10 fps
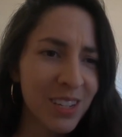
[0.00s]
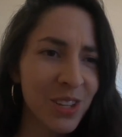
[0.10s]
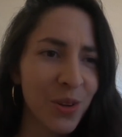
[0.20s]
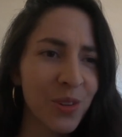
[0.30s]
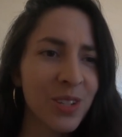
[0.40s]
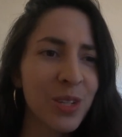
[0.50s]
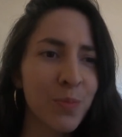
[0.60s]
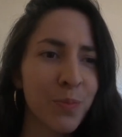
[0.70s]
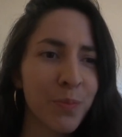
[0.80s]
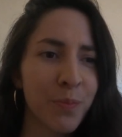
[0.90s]
So this
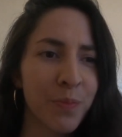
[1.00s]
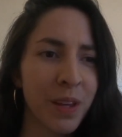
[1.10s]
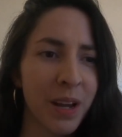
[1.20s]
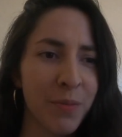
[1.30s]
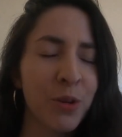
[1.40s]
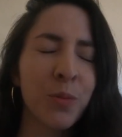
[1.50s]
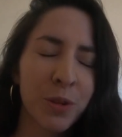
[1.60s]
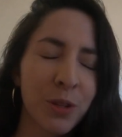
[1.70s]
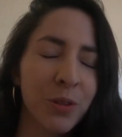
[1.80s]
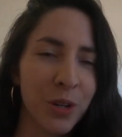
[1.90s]
is
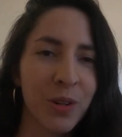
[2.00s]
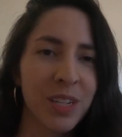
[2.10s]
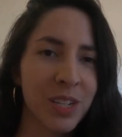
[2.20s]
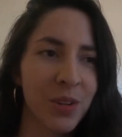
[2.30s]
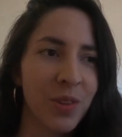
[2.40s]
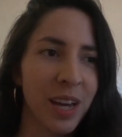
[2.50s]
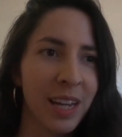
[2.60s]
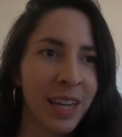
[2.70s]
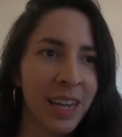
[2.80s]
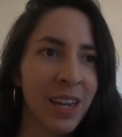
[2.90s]
You'll notice too
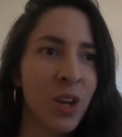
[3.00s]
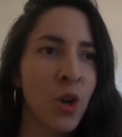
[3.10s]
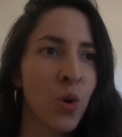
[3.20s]
that like